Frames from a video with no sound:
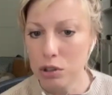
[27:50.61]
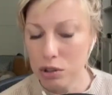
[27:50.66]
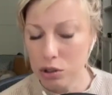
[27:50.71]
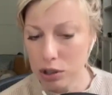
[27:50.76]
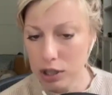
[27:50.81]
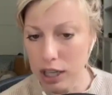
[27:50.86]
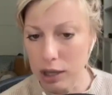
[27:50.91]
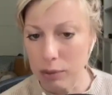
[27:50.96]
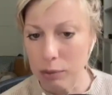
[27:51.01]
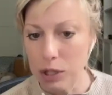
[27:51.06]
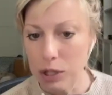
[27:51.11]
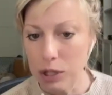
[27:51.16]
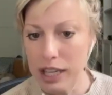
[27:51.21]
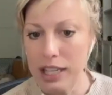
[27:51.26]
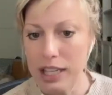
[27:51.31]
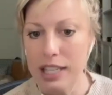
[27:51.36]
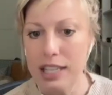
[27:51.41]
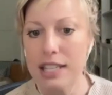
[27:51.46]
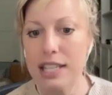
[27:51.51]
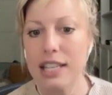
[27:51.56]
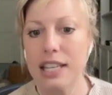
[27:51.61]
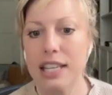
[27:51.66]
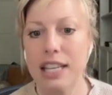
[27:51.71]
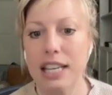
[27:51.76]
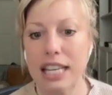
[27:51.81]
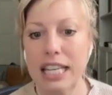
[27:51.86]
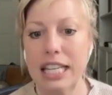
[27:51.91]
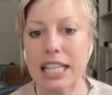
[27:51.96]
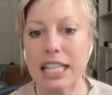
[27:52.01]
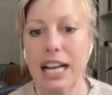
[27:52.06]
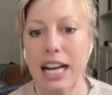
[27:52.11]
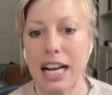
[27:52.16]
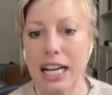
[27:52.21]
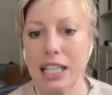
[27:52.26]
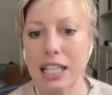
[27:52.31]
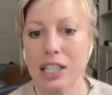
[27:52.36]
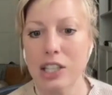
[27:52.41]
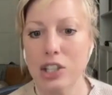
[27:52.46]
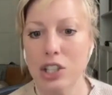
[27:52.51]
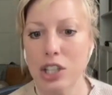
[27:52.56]
simultaneously in
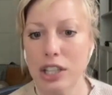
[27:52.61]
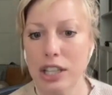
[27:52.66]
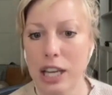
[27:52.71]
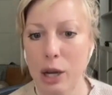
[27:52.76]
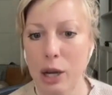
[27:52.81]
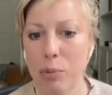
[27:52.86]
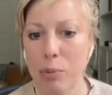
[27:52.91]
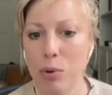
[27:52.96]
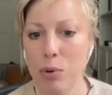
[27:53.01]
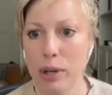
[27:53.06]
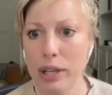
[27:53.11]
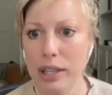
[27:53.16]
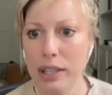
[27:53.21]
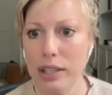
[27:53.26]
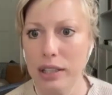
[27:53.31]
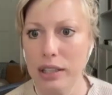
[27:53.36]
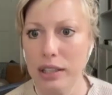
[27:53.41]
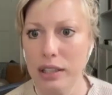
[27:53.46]
college at that point?